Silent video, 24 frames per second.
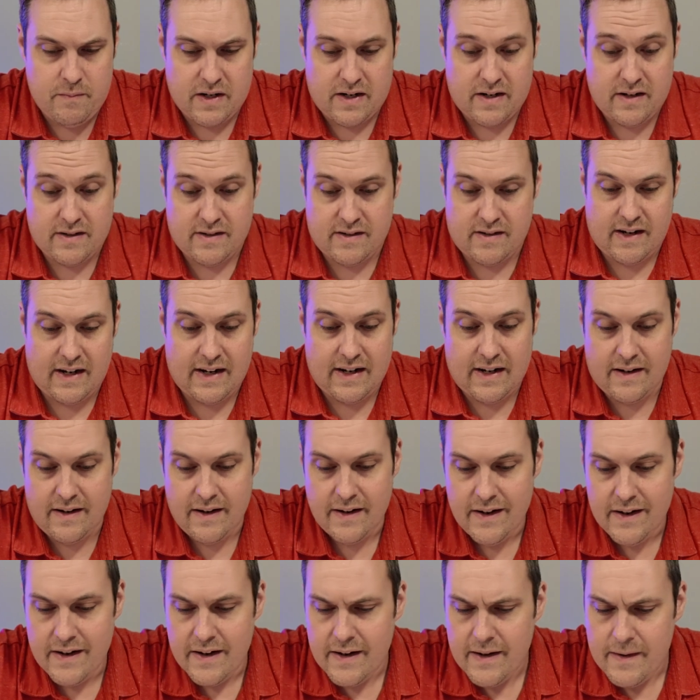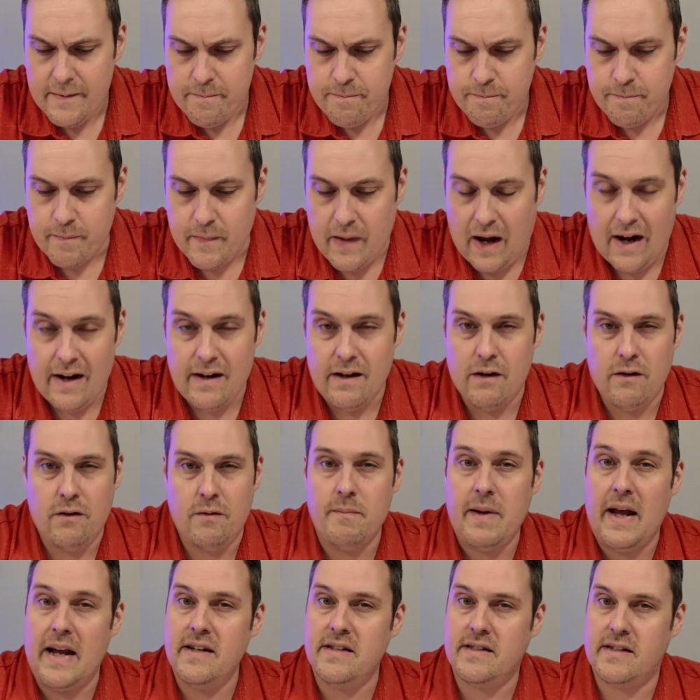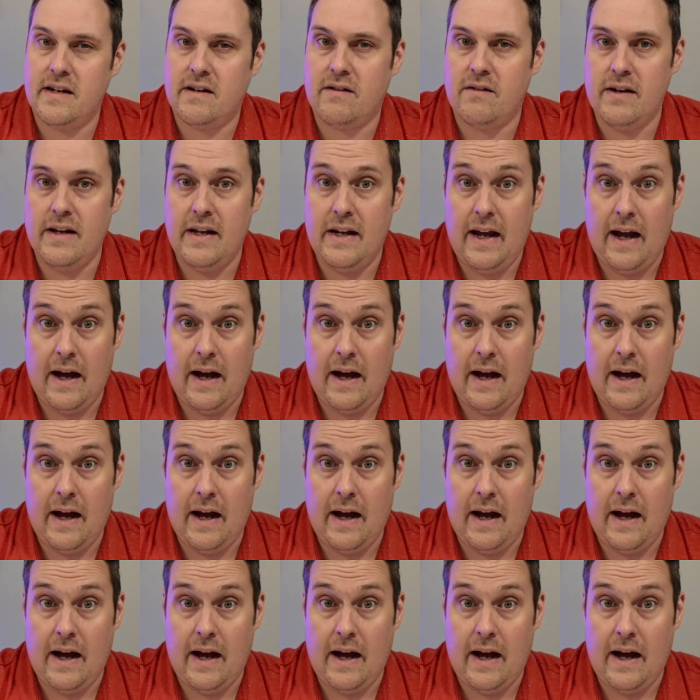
because, like, I know basically